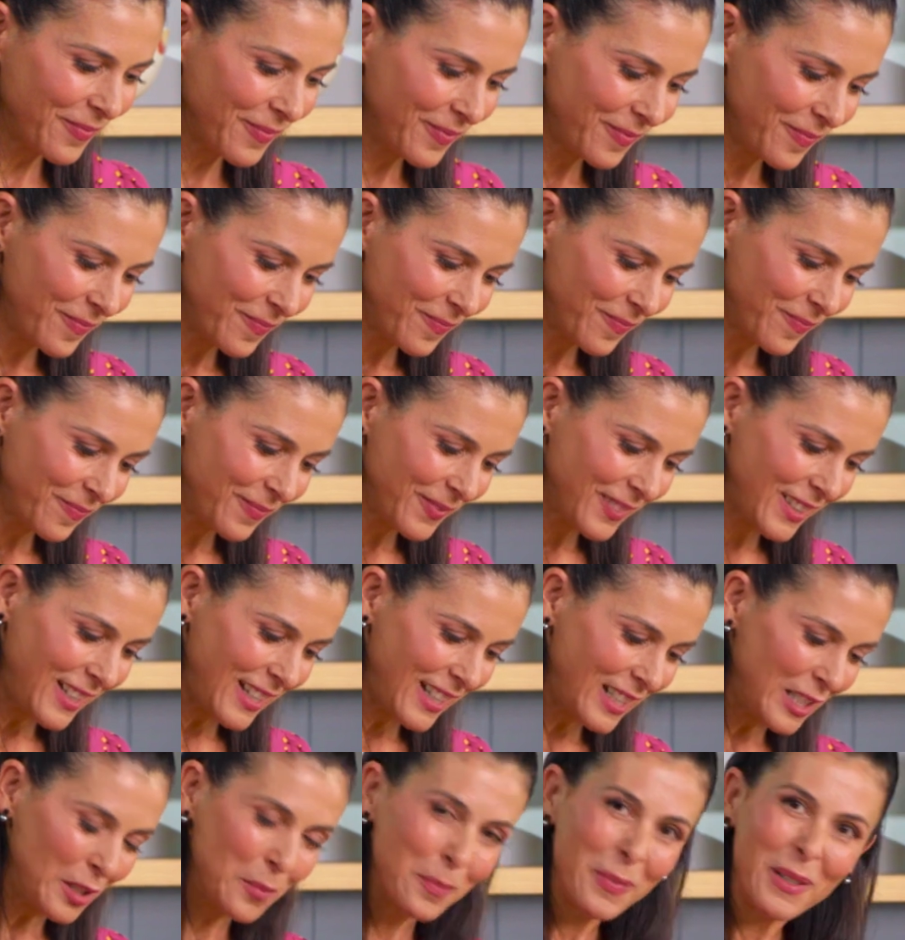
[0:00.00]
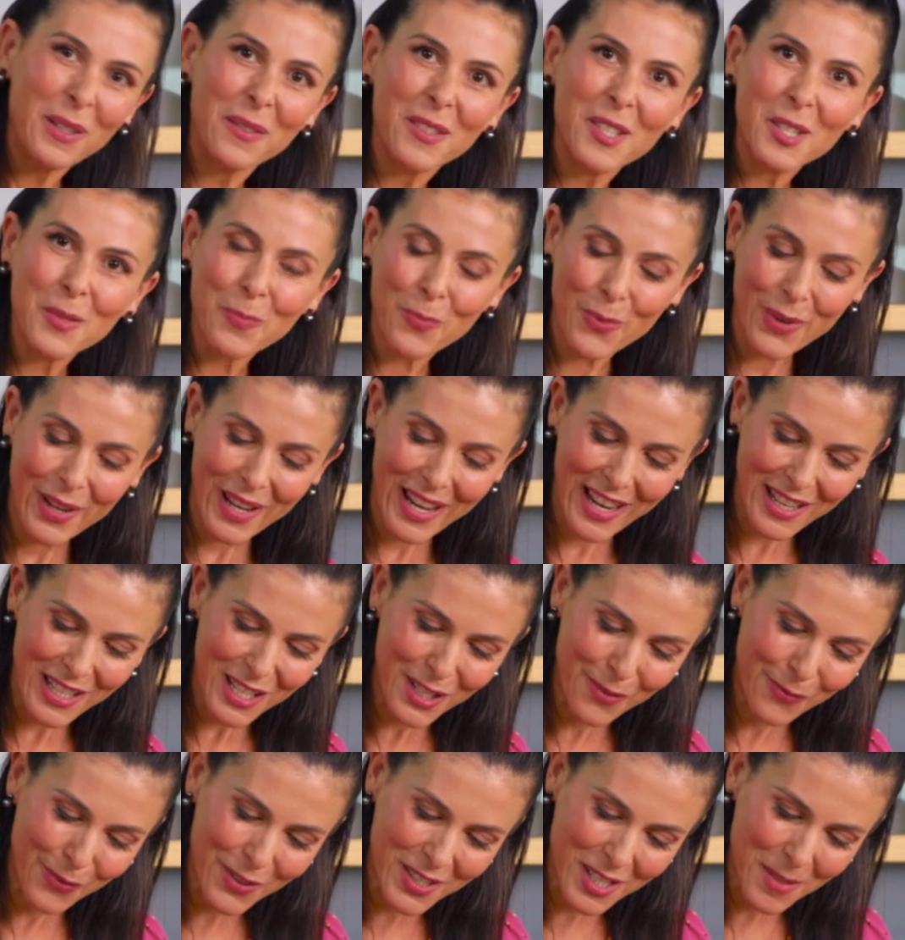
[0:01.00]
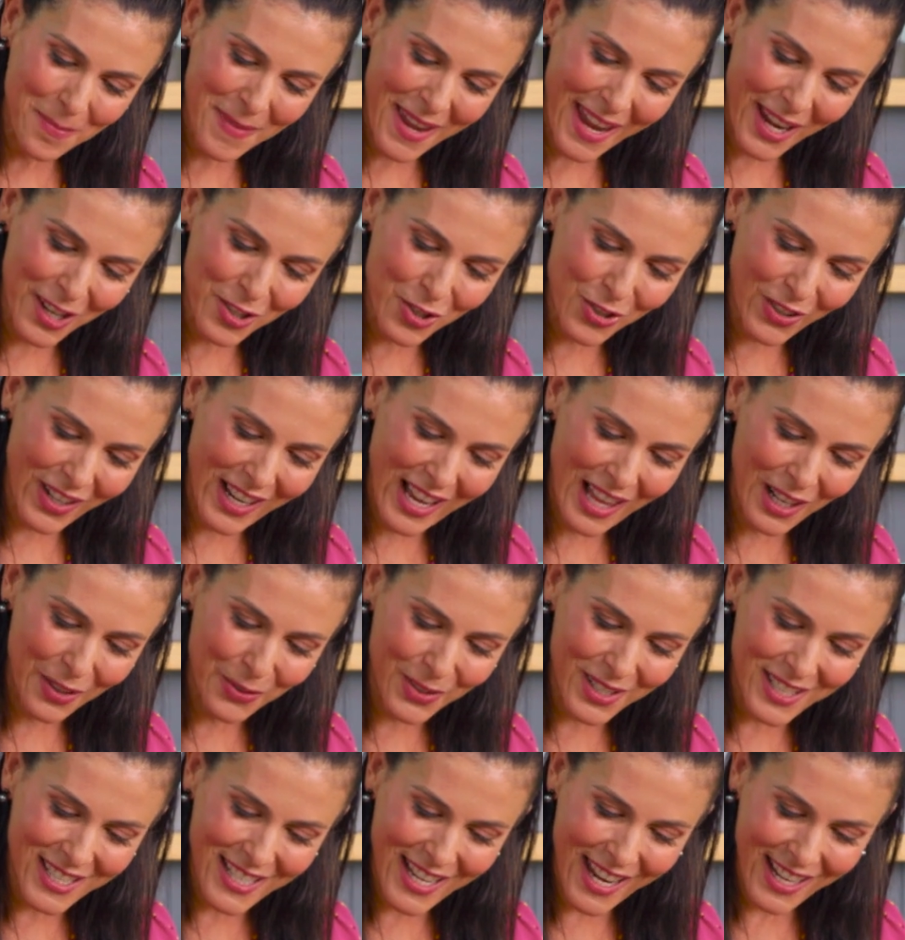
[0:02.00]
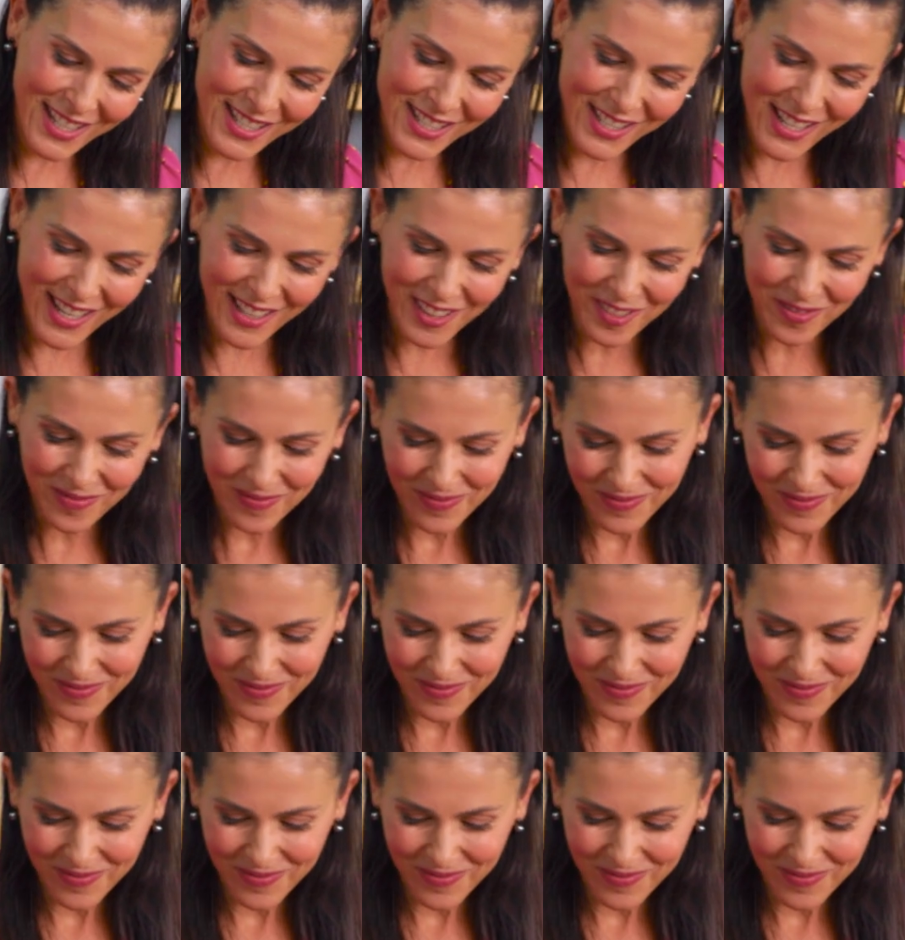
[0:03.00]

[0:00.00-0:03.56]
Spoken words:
A little bit of spring onion for some extra colour and texture.